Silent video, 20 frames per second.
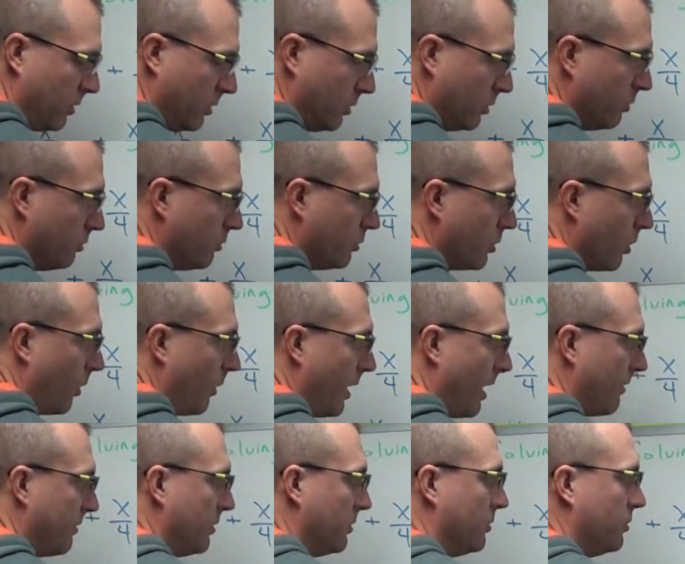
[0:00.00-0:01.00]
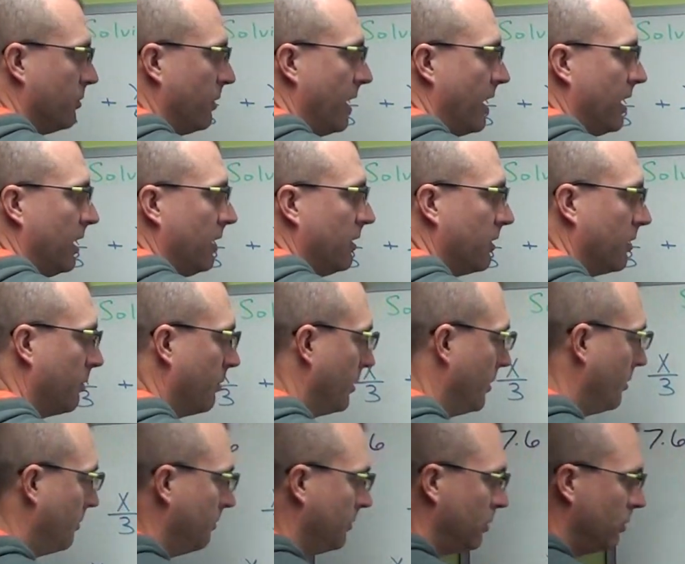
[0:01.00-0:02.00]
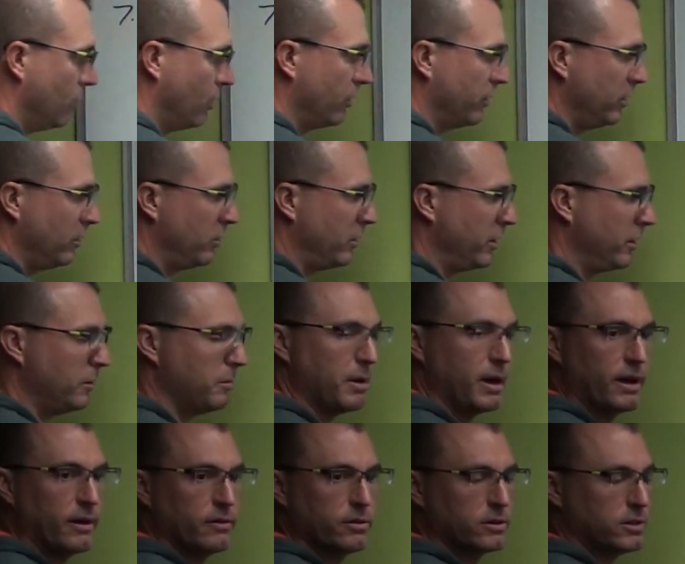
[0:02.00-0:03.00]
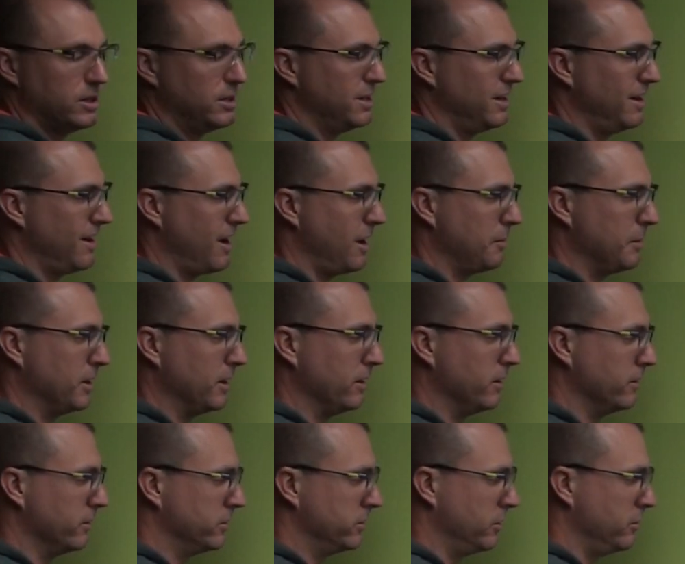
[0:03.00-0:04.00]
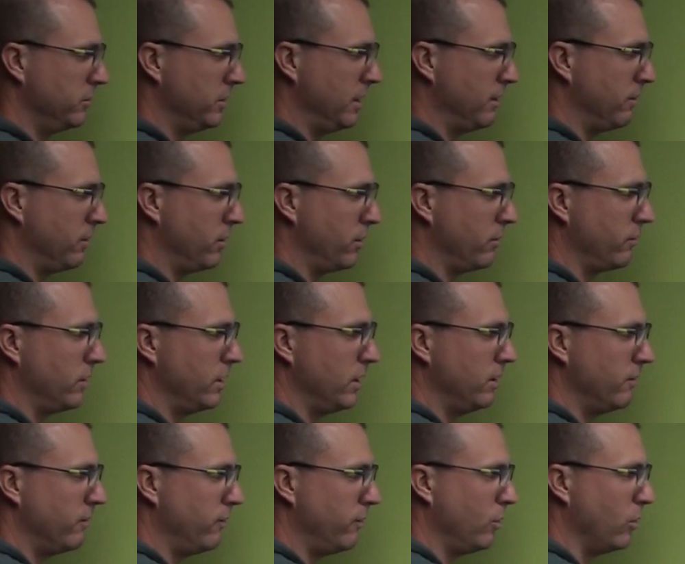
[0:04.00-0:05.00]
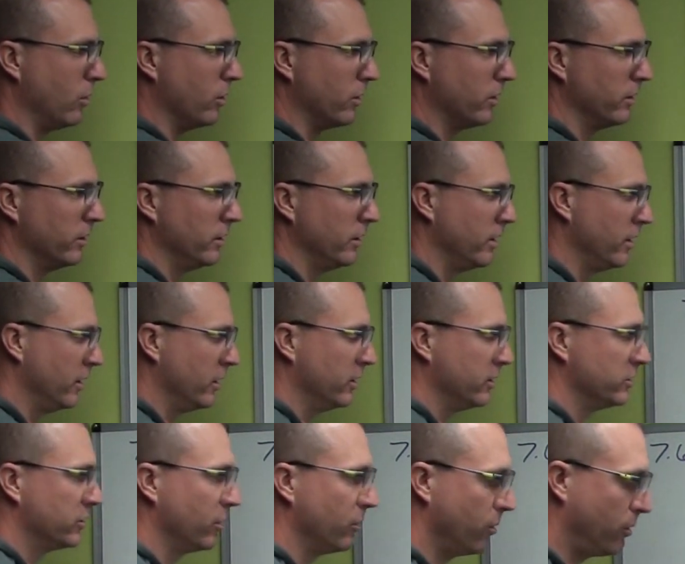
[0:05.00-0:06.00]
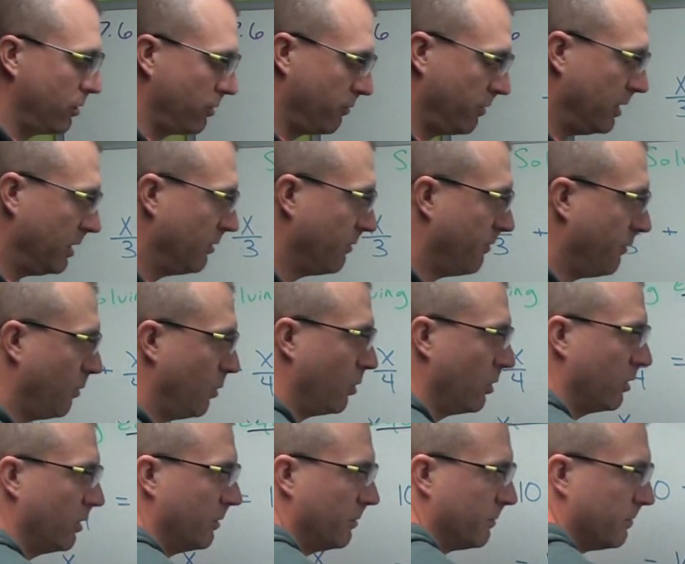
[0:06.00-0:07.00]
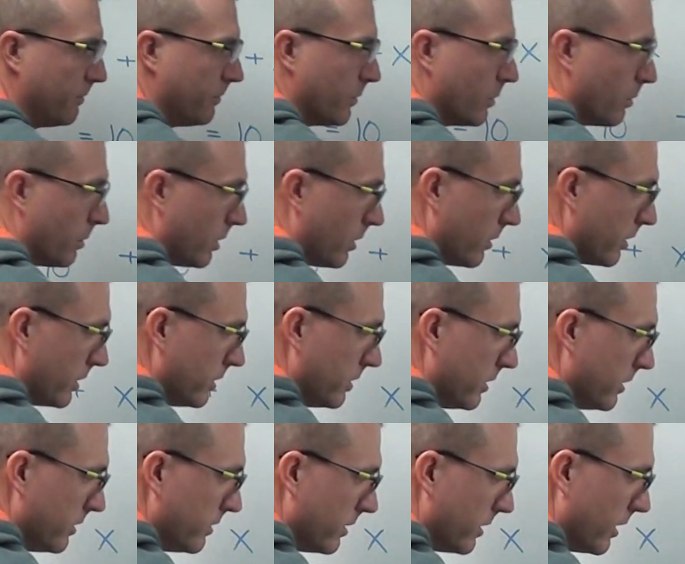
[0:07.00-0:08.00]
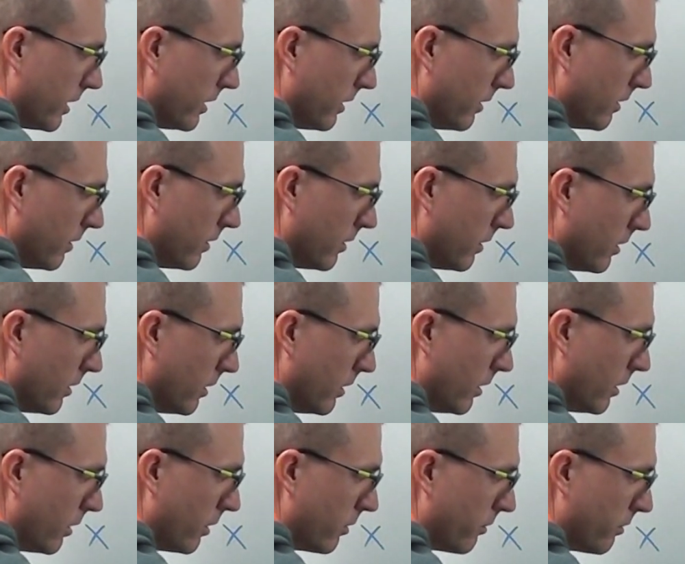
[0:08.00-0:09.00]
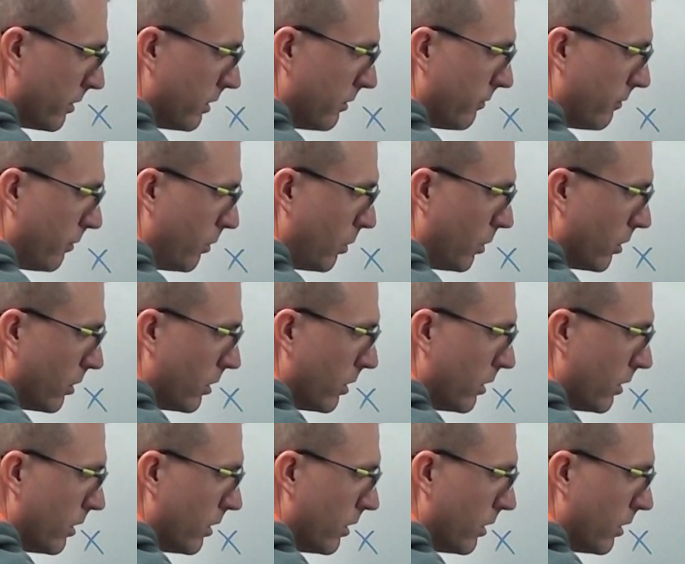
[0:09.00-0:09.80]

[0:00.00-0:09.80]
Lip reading: you don't have to do anything with them. You only worry about the denominators. We have 3 and 4. So 3 and 4, we already did today. 3 and 4,